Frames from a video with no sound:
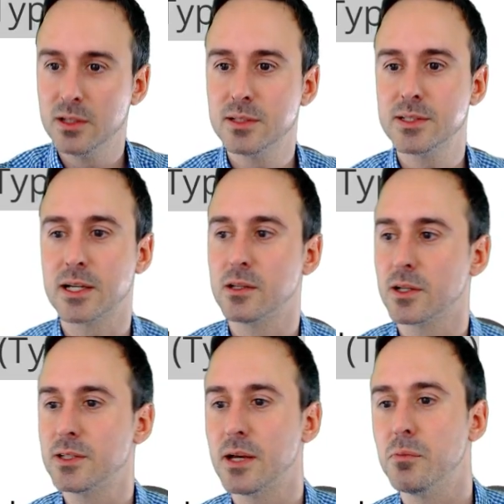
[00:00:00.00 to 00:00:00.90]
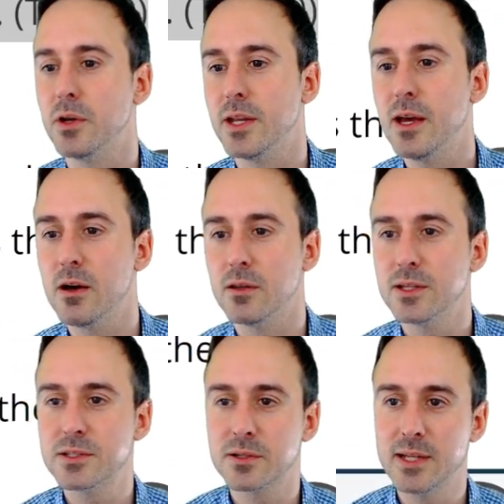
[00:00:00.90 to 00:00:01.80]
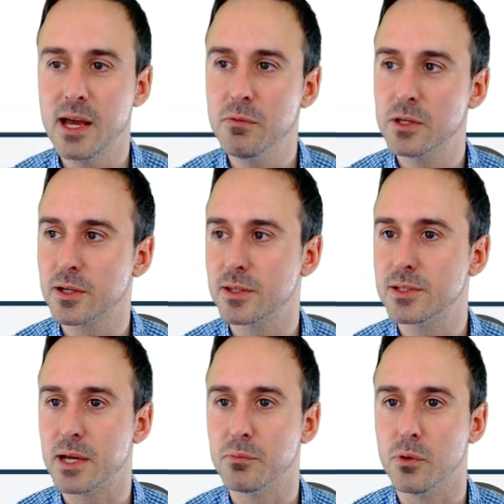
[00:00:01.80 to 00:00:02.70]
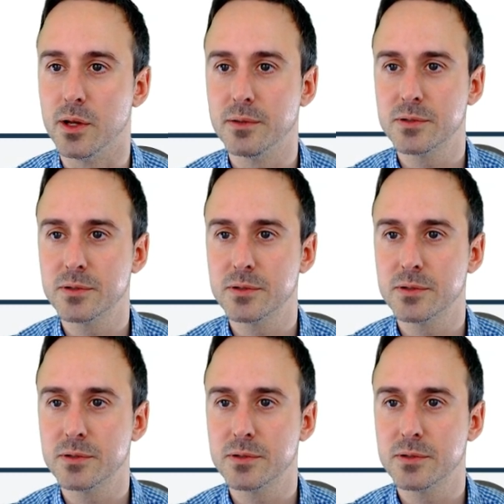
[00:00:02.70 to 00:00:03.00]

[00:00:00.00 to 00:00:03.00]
take a look at type 1. Now, let's look, now we'll look at the type 1.